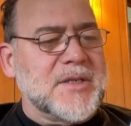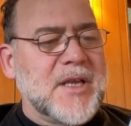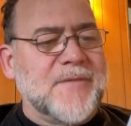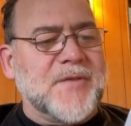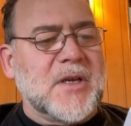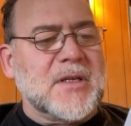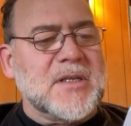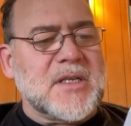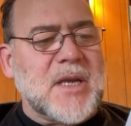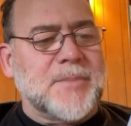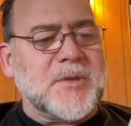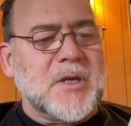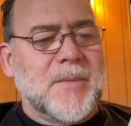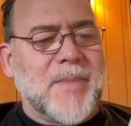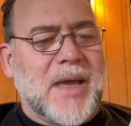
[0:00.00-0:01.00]
If the
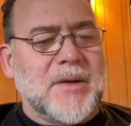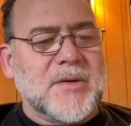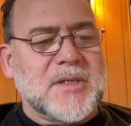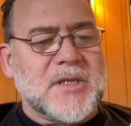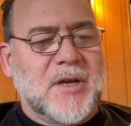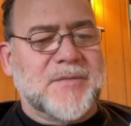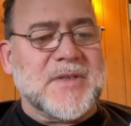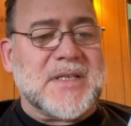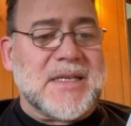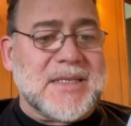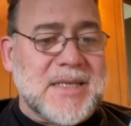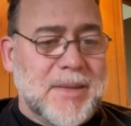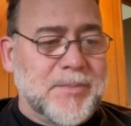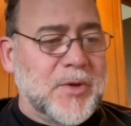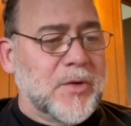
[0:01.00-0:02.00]
conception of matter itself is a
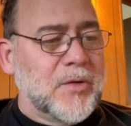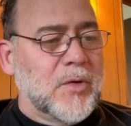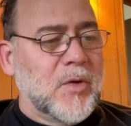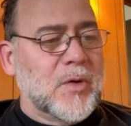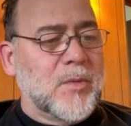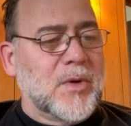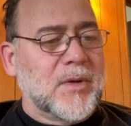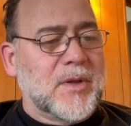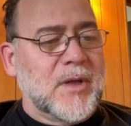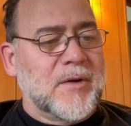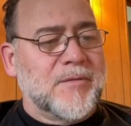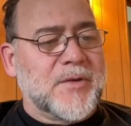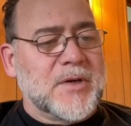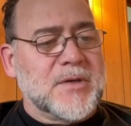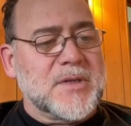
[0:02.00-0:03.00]
template or gridwork of the
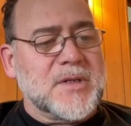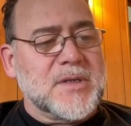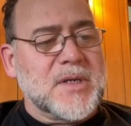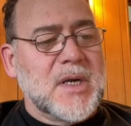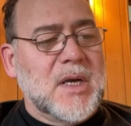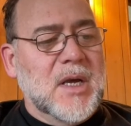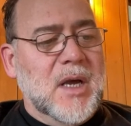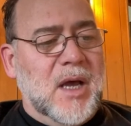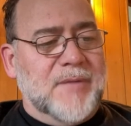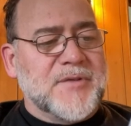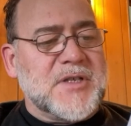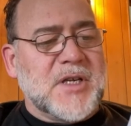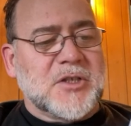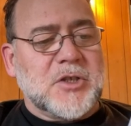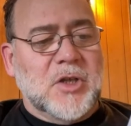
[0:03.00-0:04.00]
interferences of
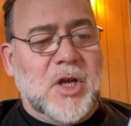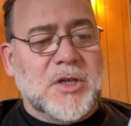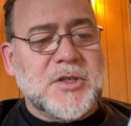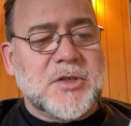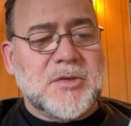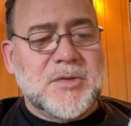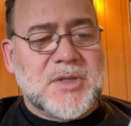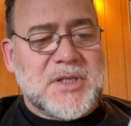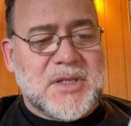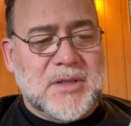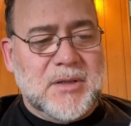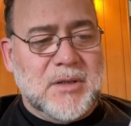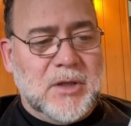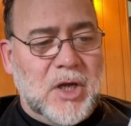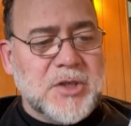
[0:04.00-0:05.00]
such
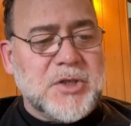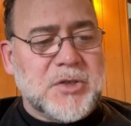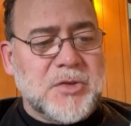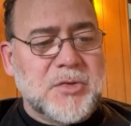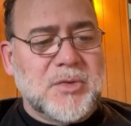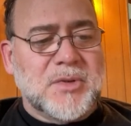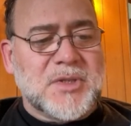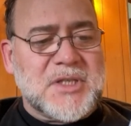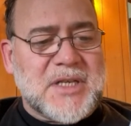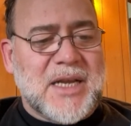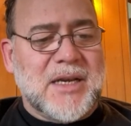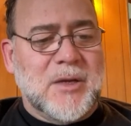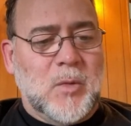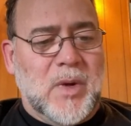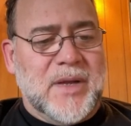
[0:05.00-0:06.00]
longitudinal
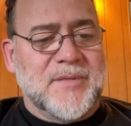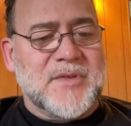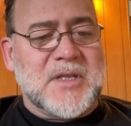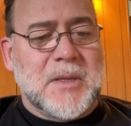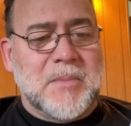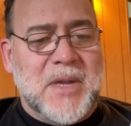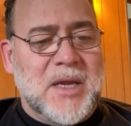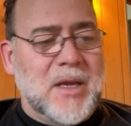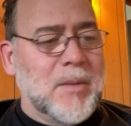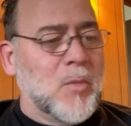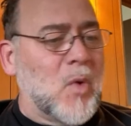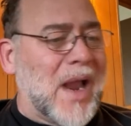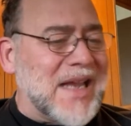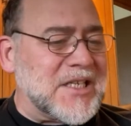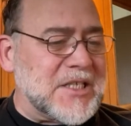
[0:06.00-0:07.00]
standing waves in the medium
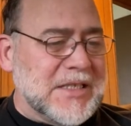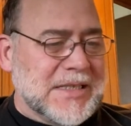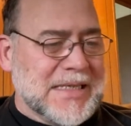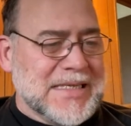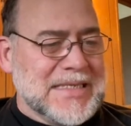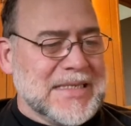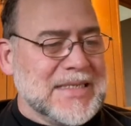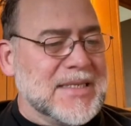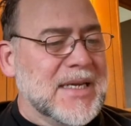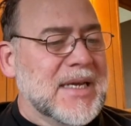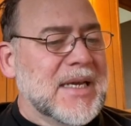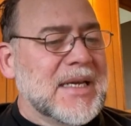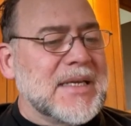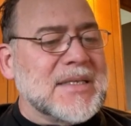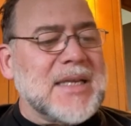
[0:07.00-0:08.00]
rationalizes,
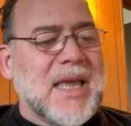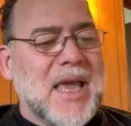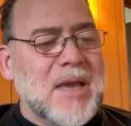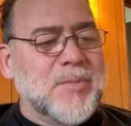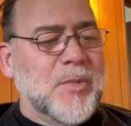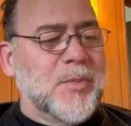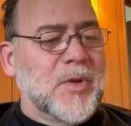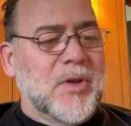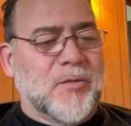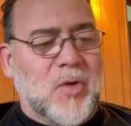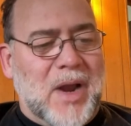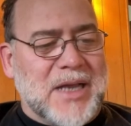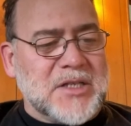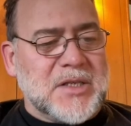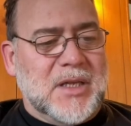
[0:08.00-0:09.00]
is capable of
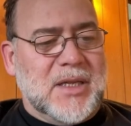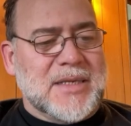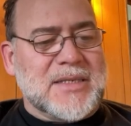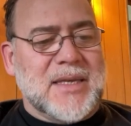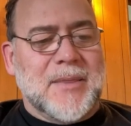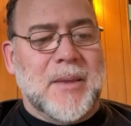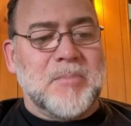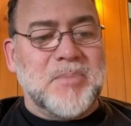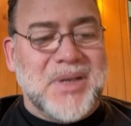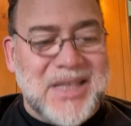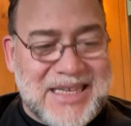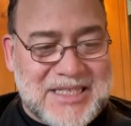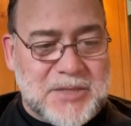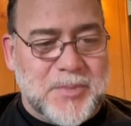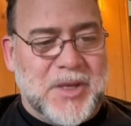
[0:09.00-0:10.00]
rationalizing the
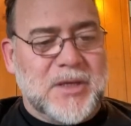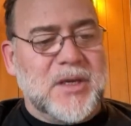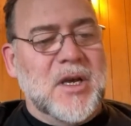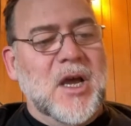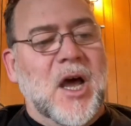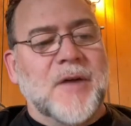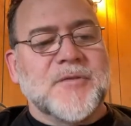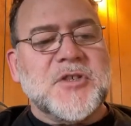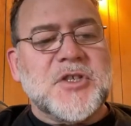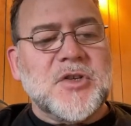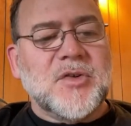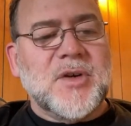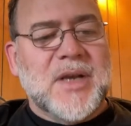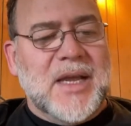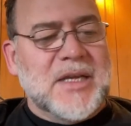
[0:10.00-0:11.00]
placement of
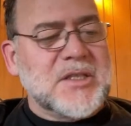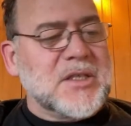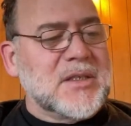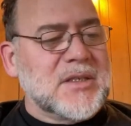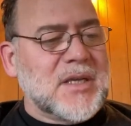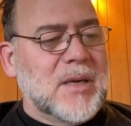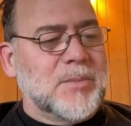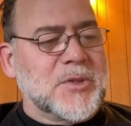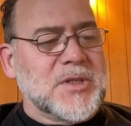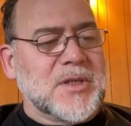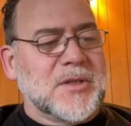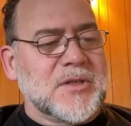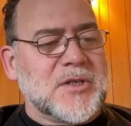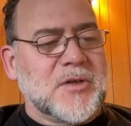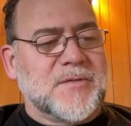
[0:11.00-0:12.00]
certain ancient temples on
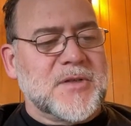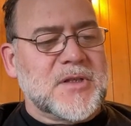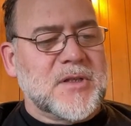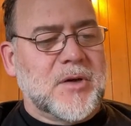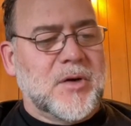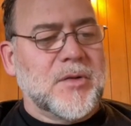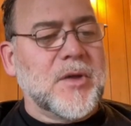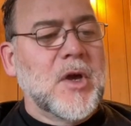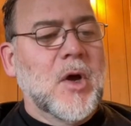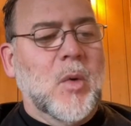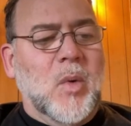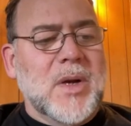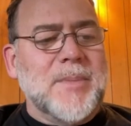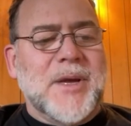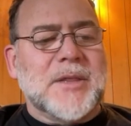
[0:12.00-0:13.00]
the surface of the earth,
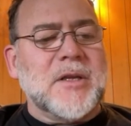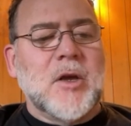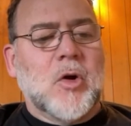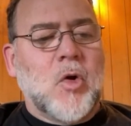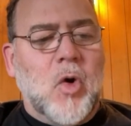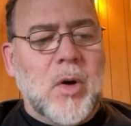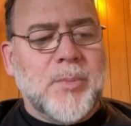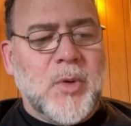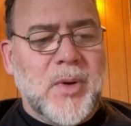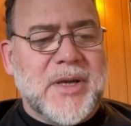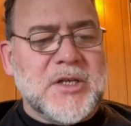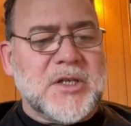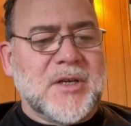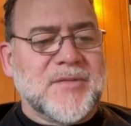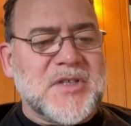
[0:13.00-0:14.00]
what about the
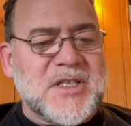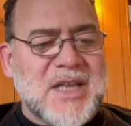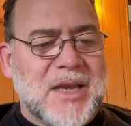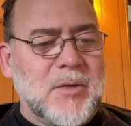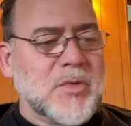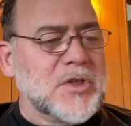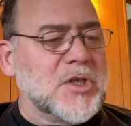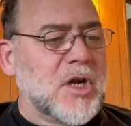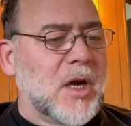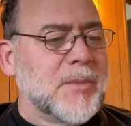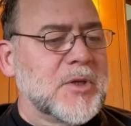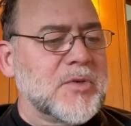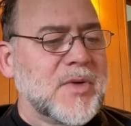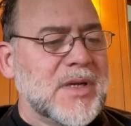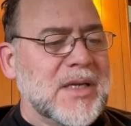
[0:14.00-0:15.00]
incorporation of sacred
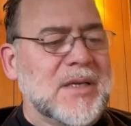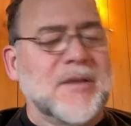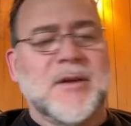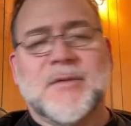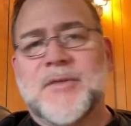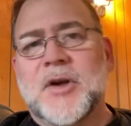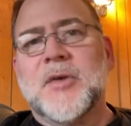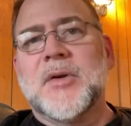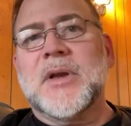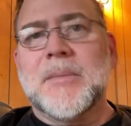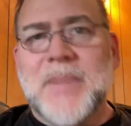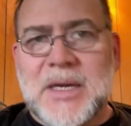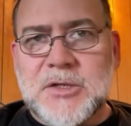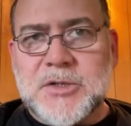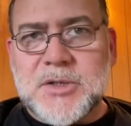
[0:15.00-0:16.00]
geometry into their very
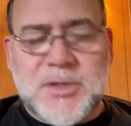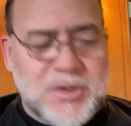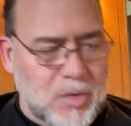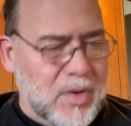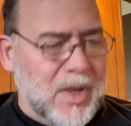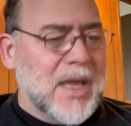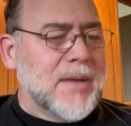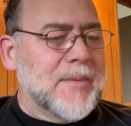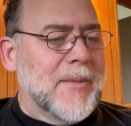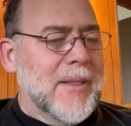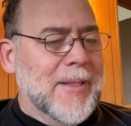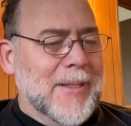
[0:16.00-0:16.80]
dimensions, okay?